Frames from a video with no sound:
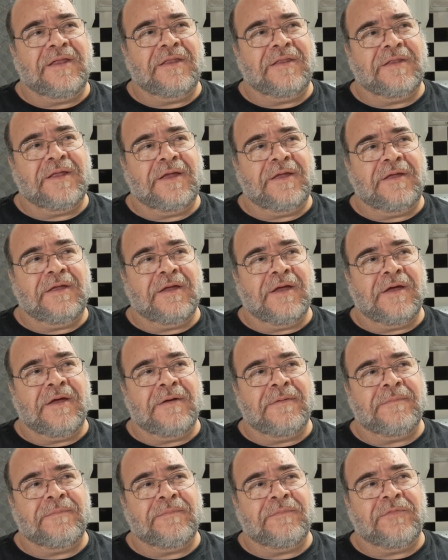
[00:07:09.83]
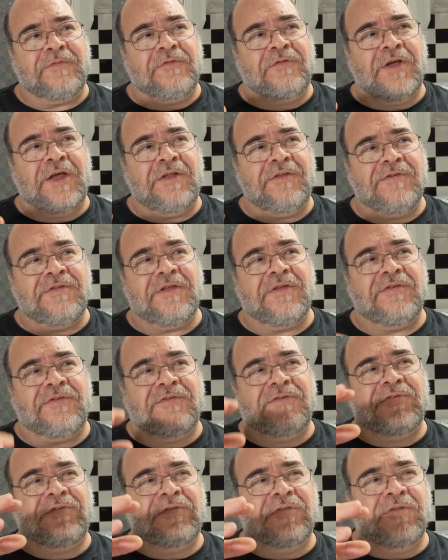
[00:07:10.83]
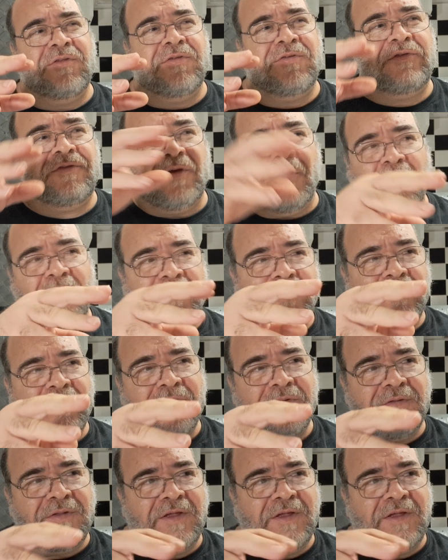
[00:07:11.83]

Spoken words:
they change their salt,